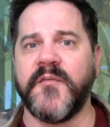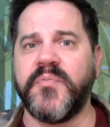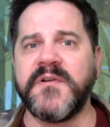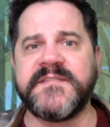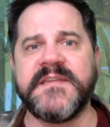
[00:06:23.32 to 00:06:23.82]
The
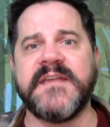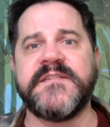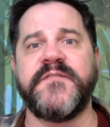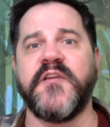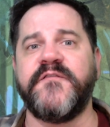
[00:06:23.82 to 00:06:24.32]
book says
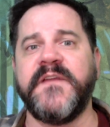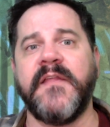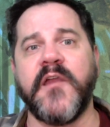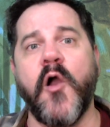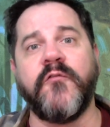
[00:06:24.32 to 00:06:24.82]
if you're
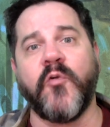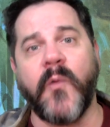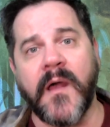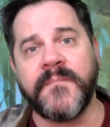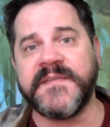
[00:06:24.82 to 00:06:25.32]
feeling
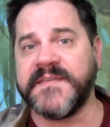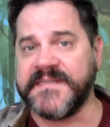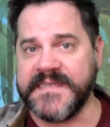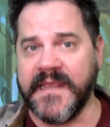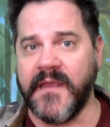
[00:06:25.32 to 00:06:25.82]
overwhelmed as a
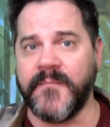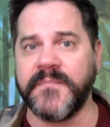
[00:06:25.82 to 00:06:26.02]
DM,